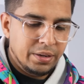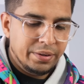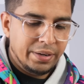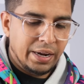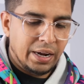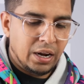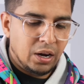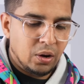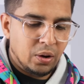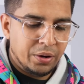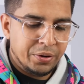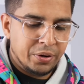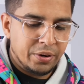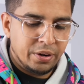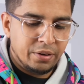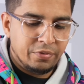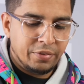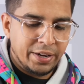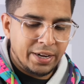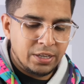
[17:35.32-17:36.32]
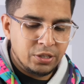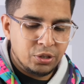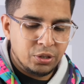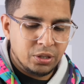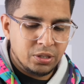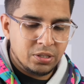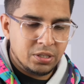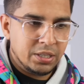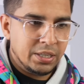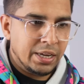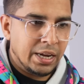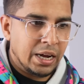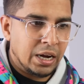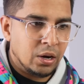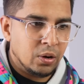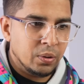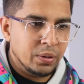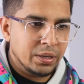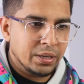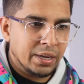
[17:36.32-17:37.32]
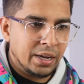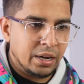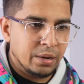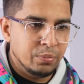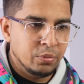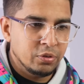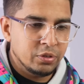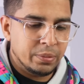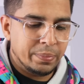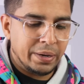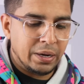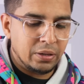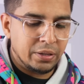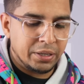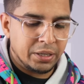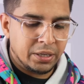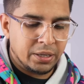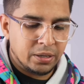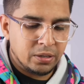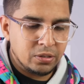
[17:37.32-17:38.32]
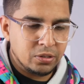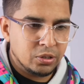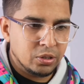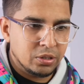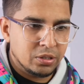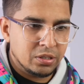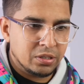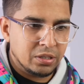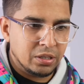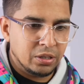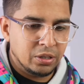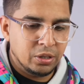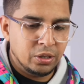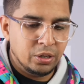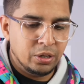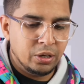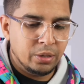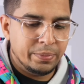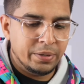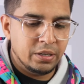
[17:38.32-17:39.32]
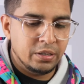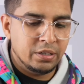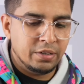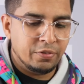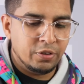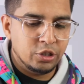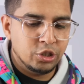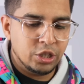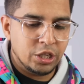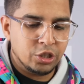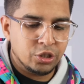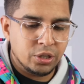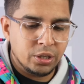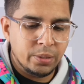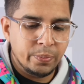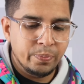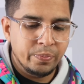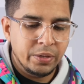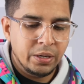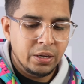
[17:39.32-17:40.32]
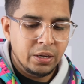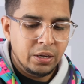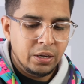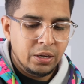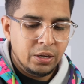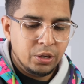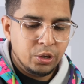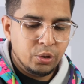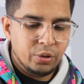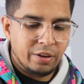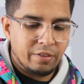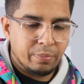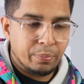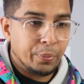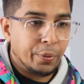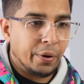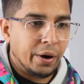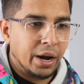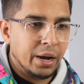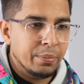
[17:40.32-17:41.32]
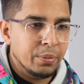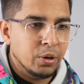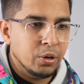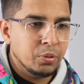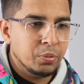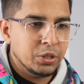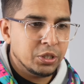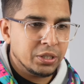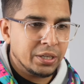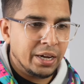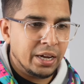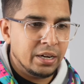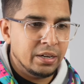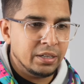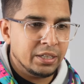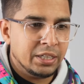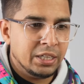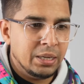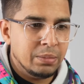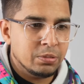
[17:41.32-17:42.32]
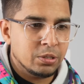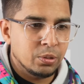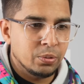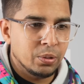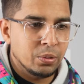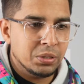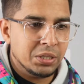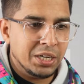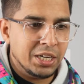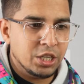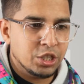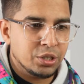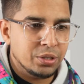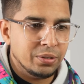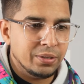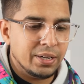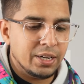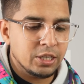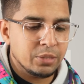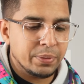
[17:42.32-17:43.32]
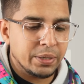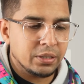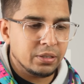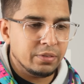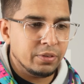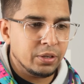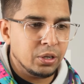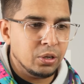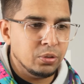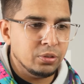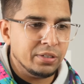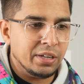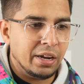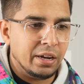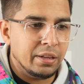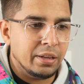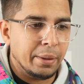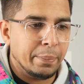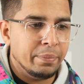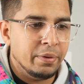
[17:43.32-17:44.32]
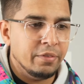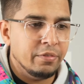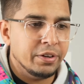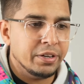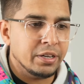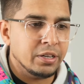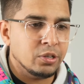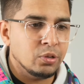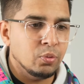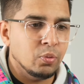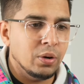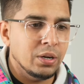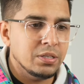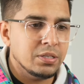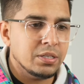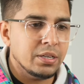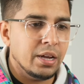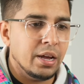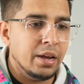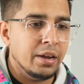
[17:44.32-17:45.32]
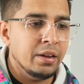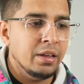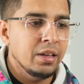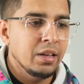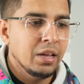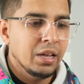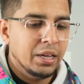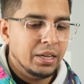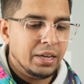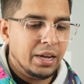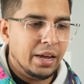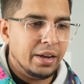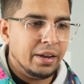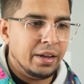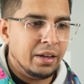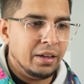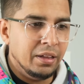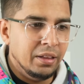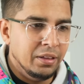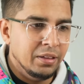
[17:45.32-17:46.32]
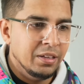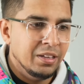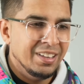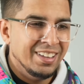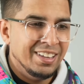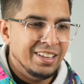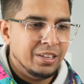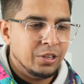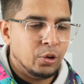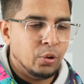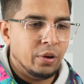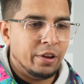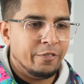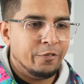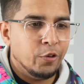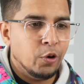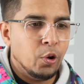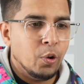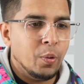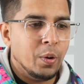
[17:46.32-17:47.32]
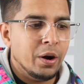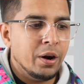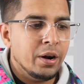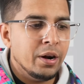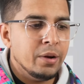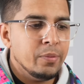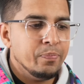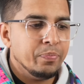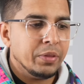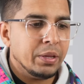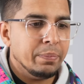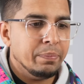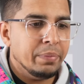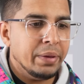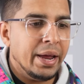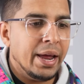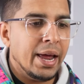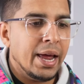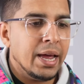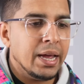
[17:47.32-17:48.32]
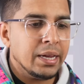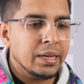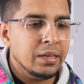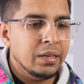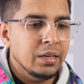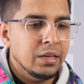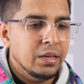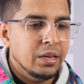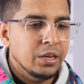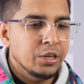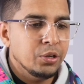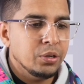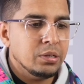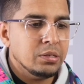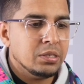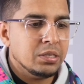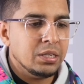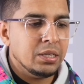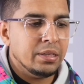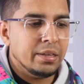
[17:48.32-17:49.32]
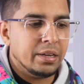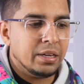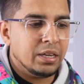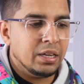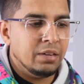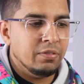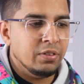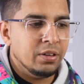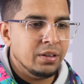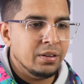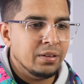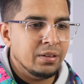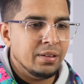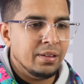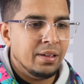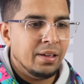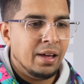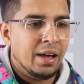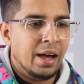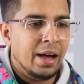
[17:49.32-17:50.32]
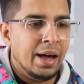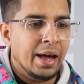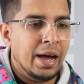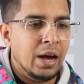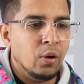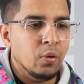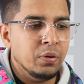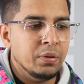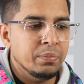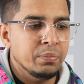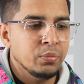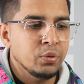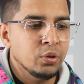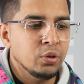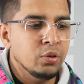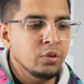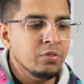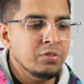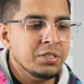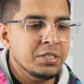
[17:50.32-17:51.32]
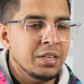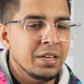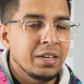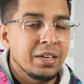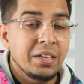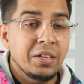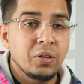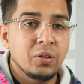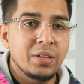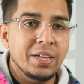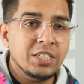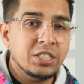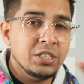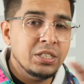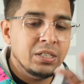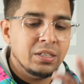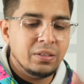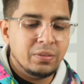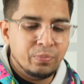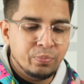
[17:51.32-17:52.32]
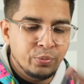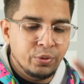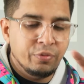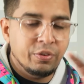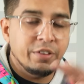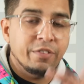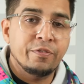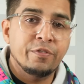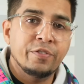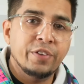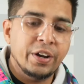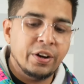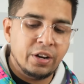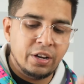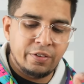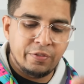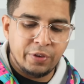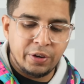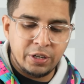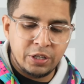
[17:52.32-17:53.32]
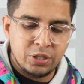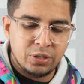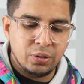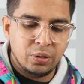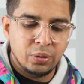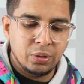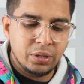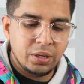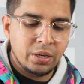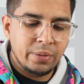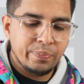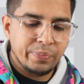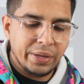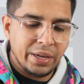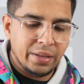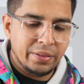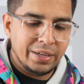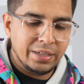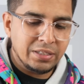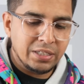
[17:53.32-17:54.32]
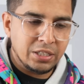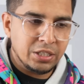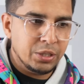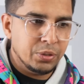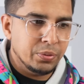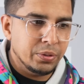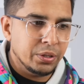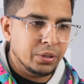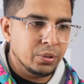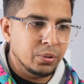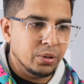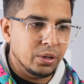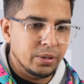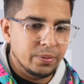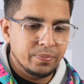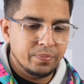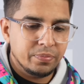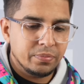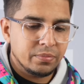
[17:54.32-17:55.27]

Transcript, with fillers: Now under advanced, you can see how it kind of moves about like here, so just a little bit of different gesture. You have pry mode, which kind of keeps the rotational aspect of it goes, kind of like pivoting to one side, kind of going forward, back. And you can see like even how it moves, it'll actually move it very, very slowly, and that's actually really cool.